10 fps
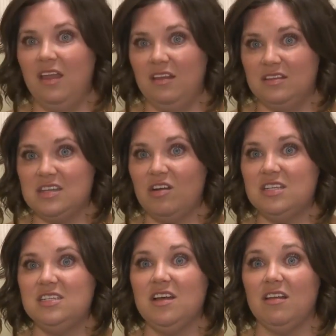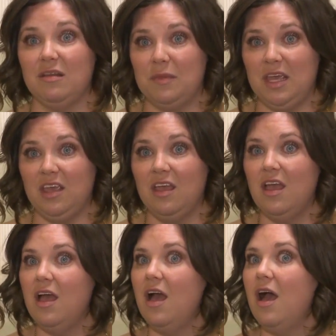It started to dawn on me
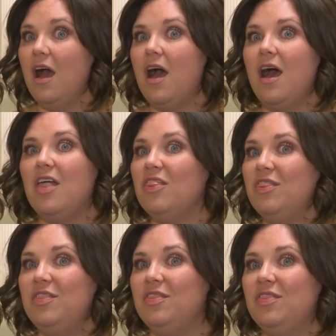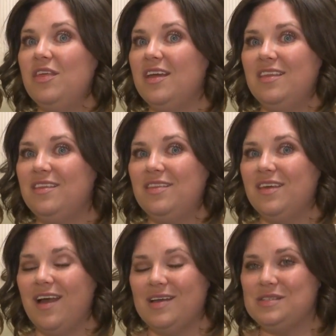that
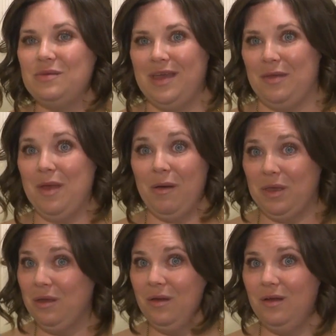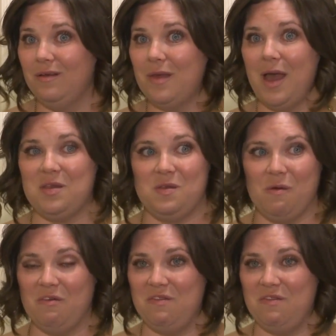the guys who came out here had no